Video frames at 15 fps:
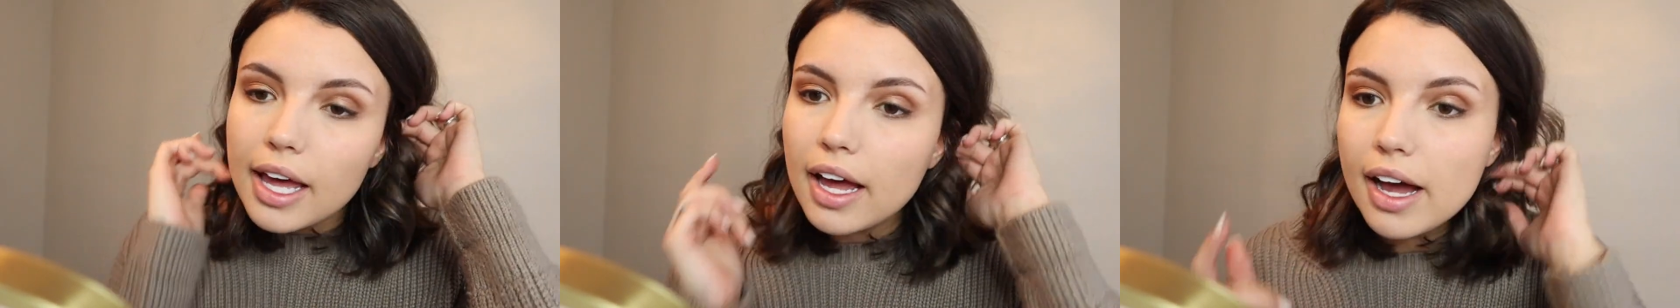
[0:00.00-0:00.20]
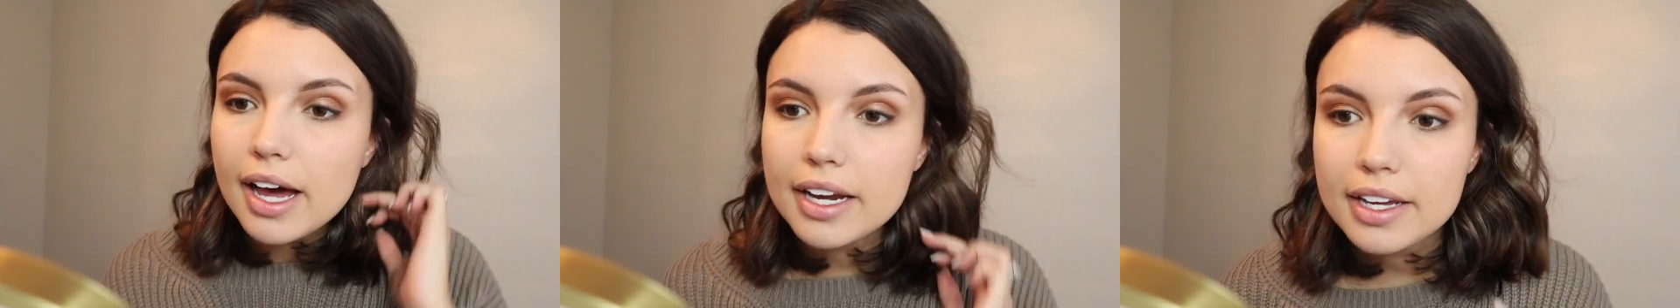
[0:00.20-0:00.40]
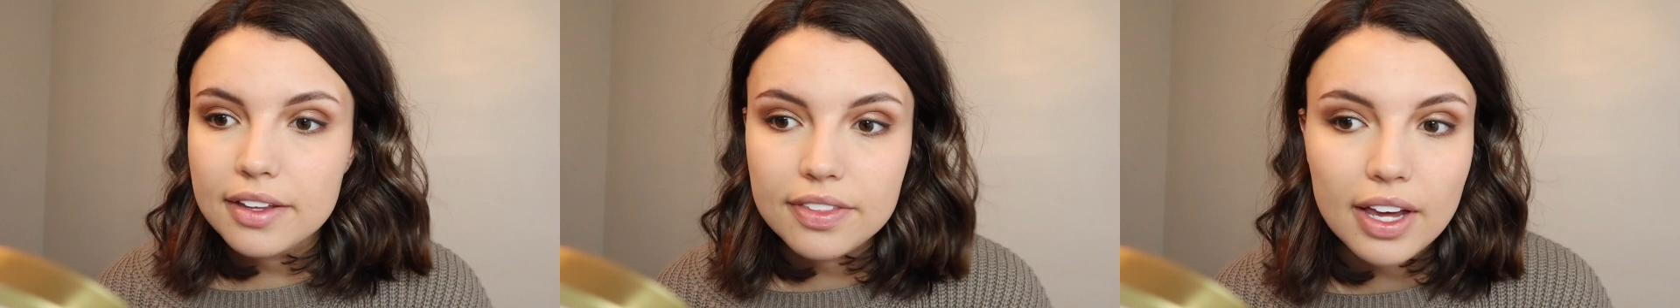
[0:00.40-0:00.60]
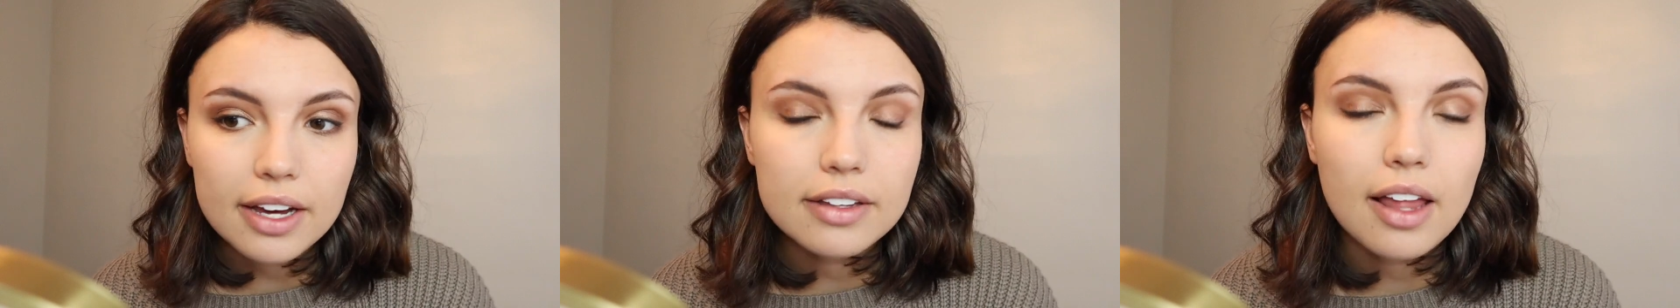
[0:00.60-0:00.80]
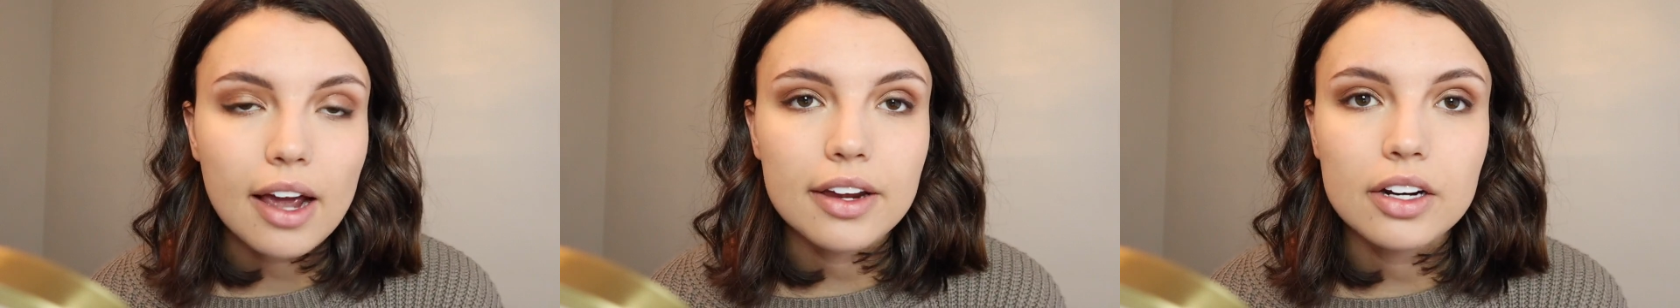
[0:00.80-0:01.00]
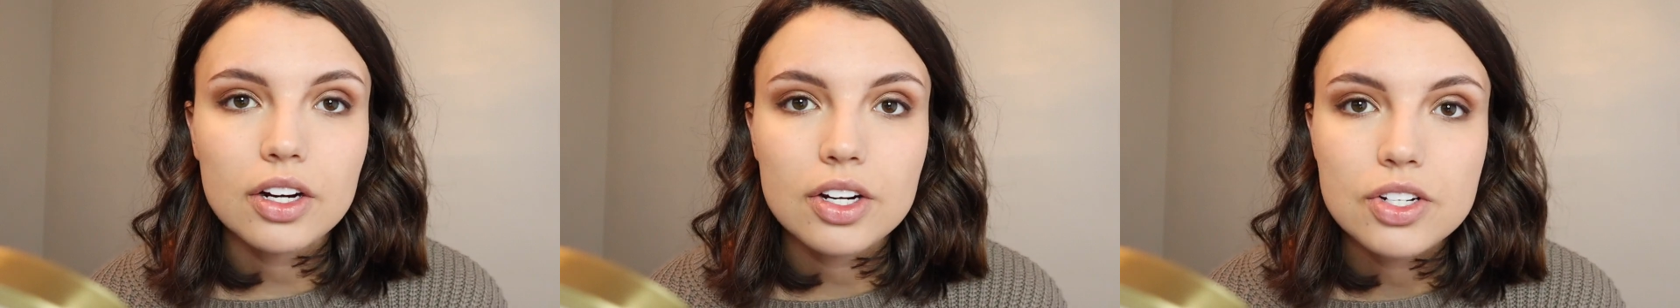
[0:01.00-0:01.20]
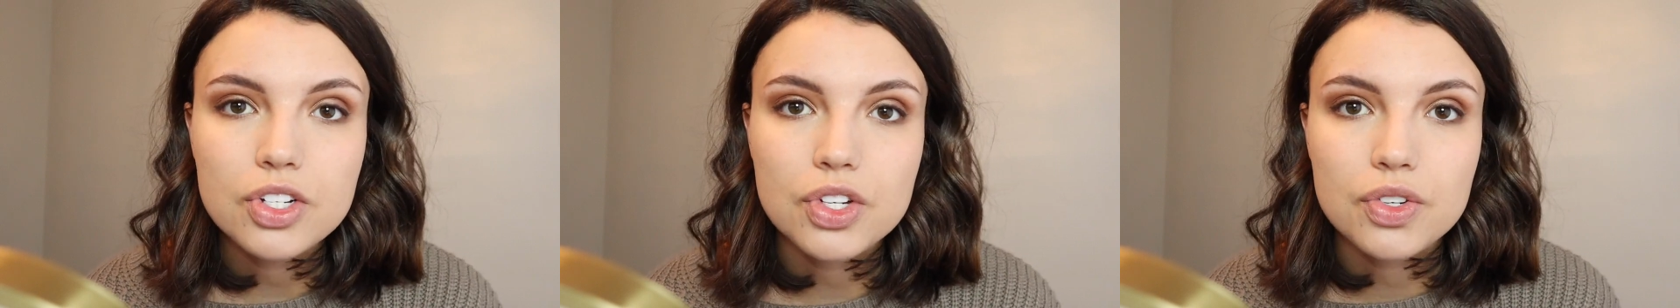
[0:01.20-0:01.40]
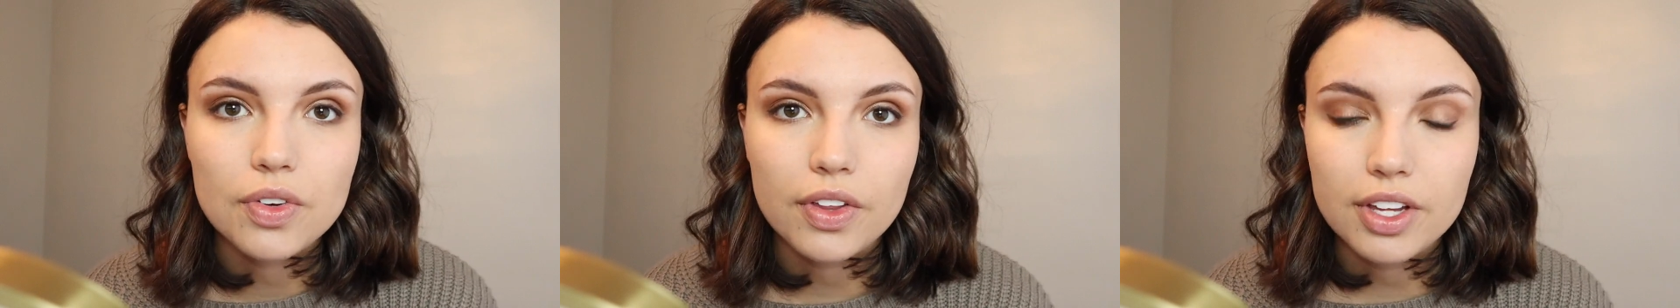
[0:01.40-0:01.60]
adding that liner
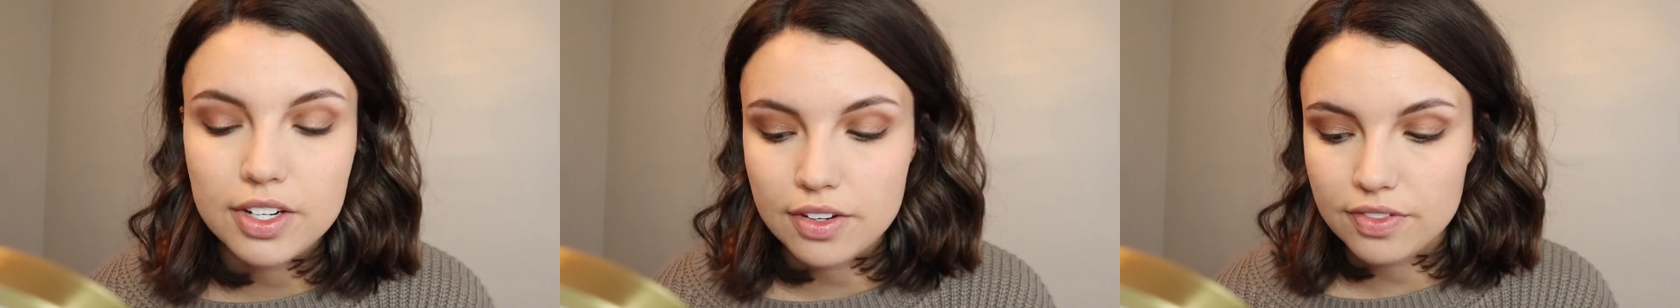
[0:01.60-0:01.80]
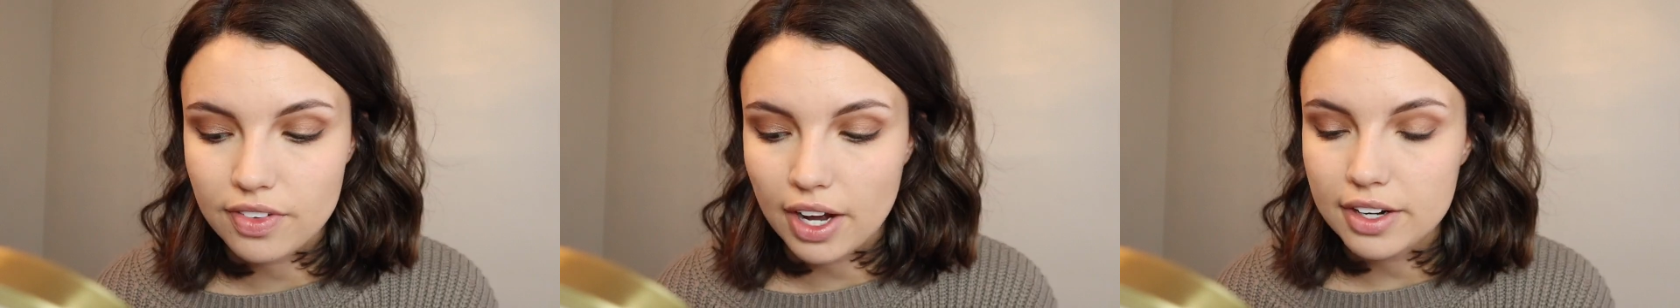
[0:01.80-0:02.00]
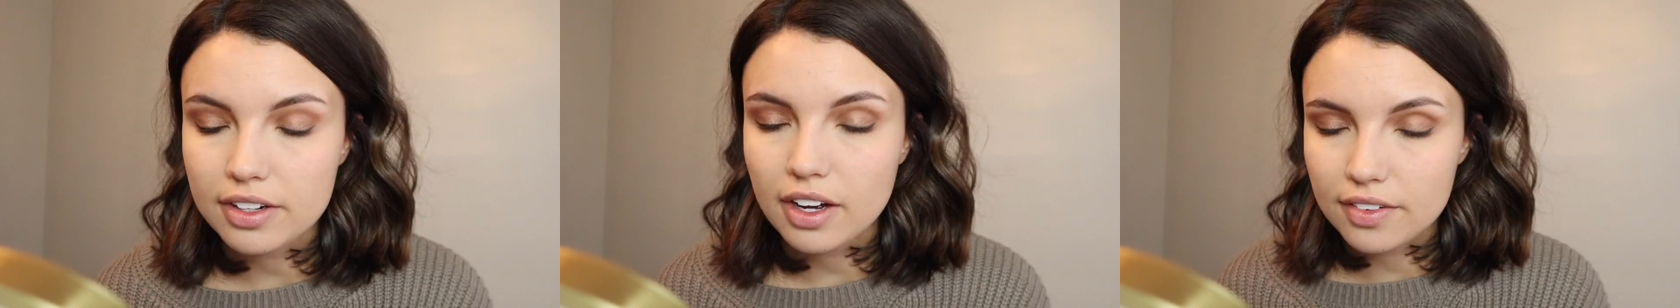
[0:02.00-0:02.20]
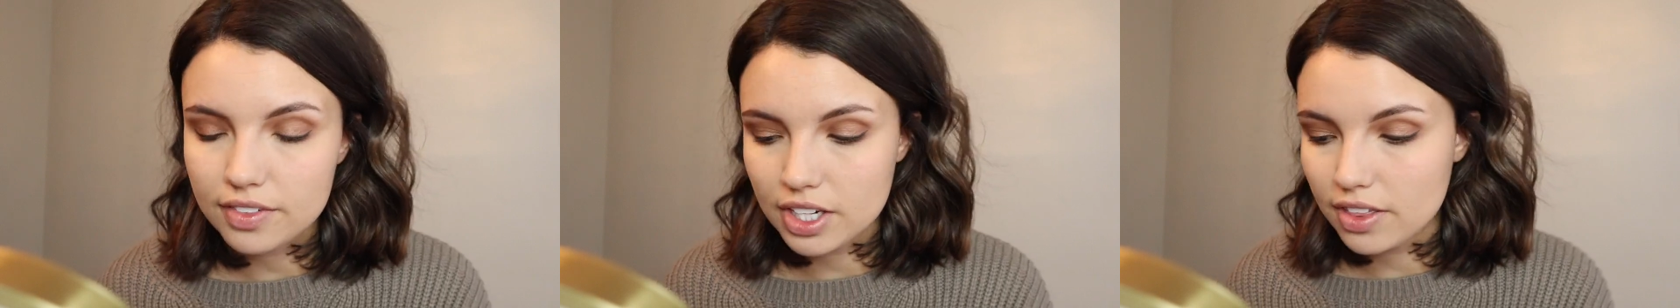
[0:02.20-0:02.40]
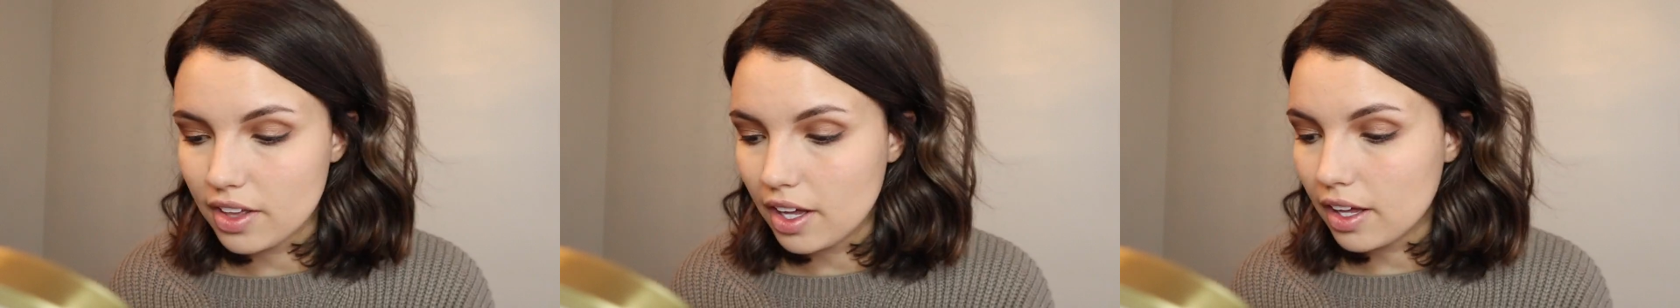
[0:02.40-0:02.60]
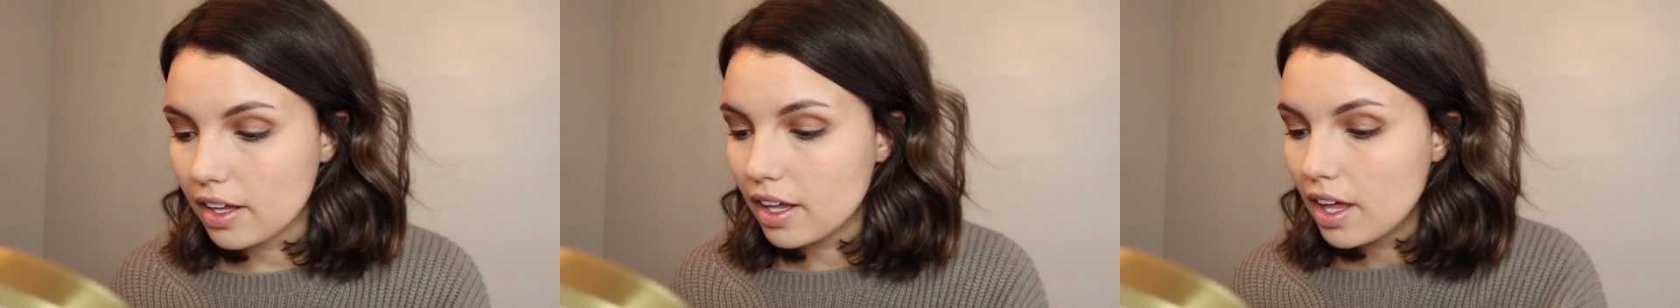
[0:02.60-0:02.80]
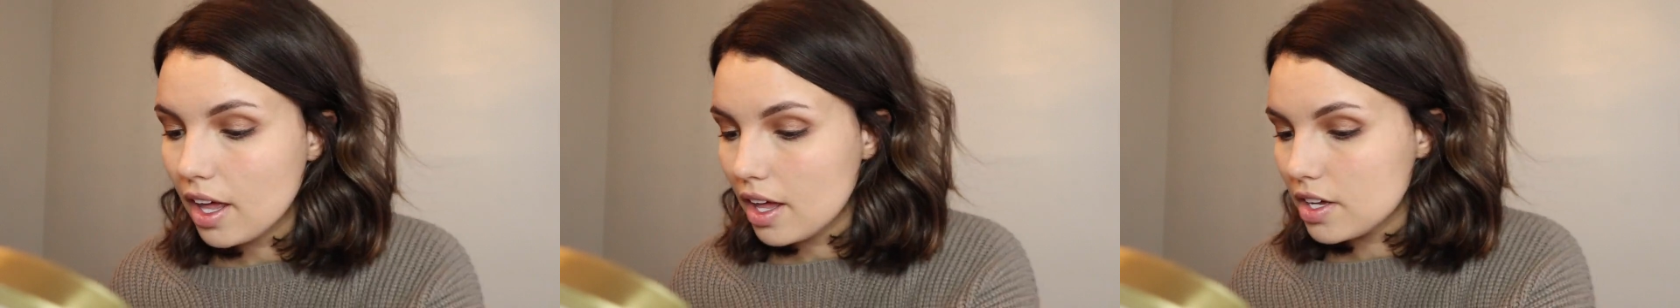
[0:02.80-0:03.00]
just really defined everything.